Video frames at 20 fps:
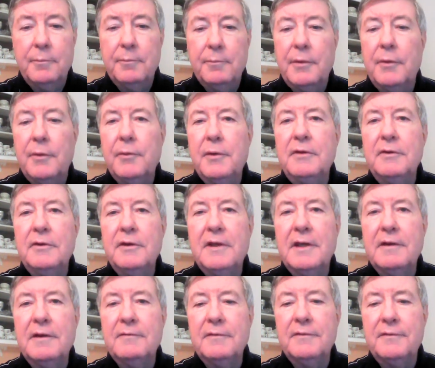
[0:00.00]
But when you
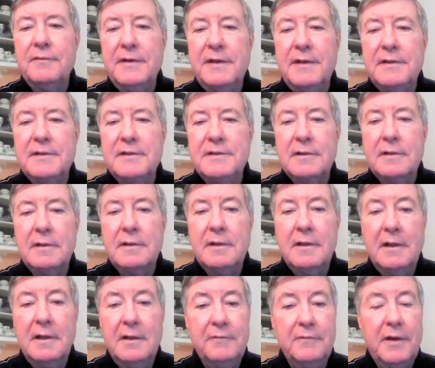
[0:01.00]
give a feast,
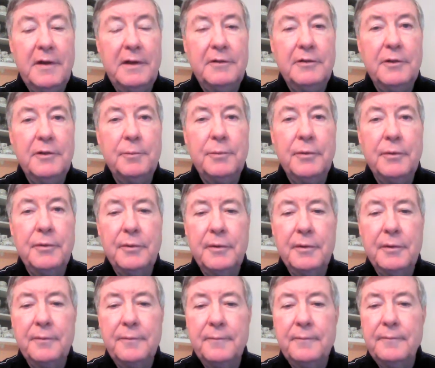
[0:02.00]
invite the
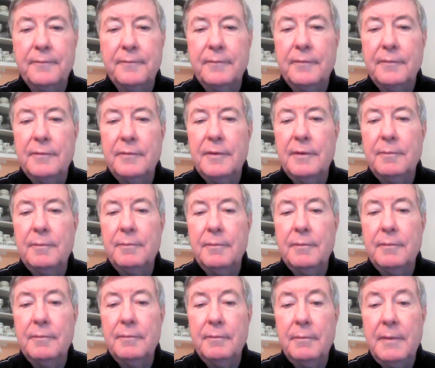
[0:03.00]
poor, the
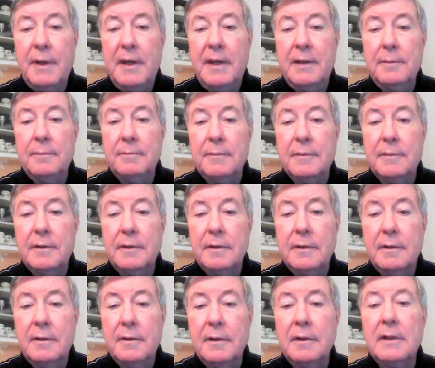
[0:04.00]
maimed,
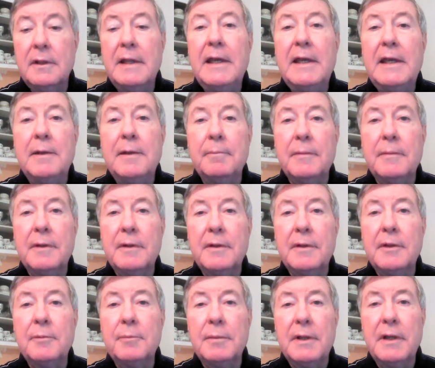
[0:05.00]
the lame,
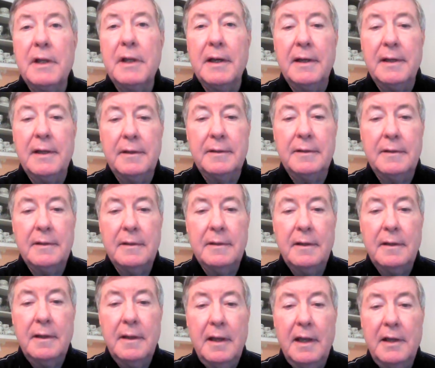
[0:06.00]
the blind,
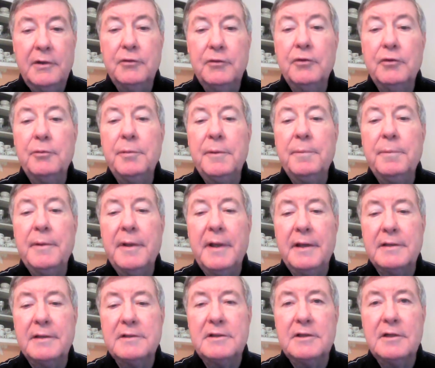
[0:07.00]
and you will be
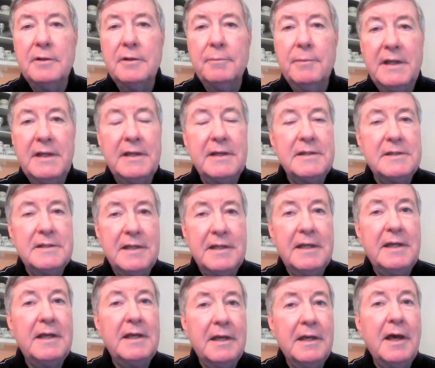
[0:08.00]
blessed, because they
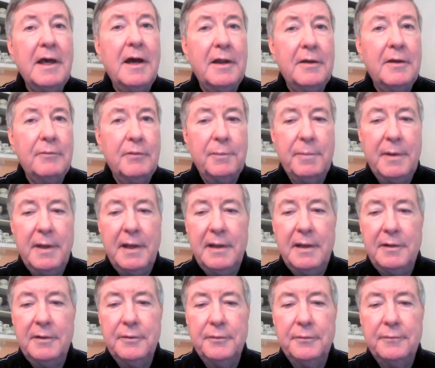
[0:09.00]
cannot repay
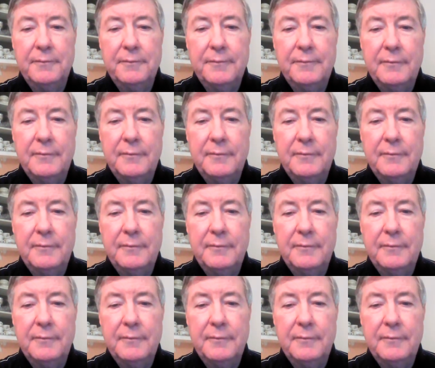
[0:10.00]
you,